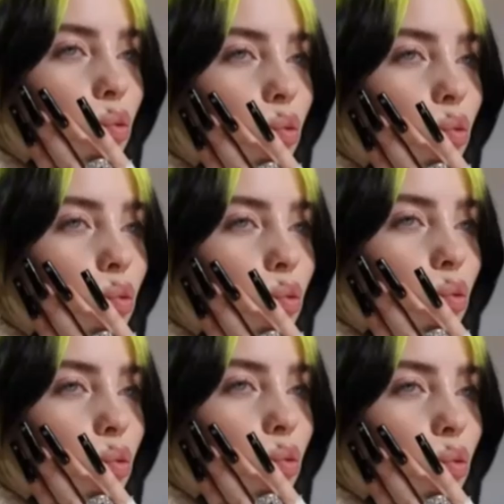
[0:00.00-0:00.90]
He is
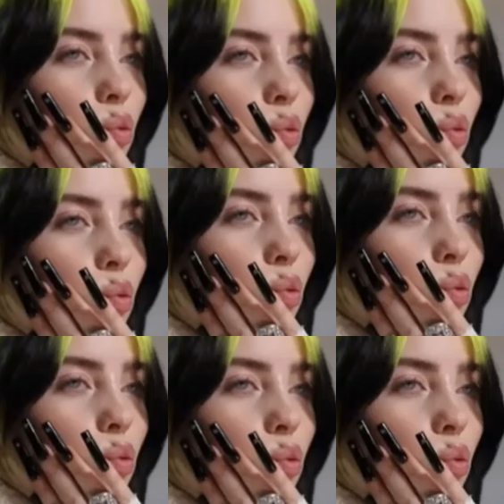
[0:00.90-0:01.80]
about
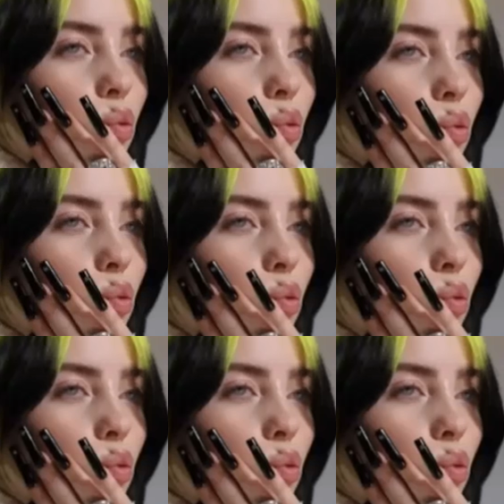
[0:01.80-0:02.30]
thirty,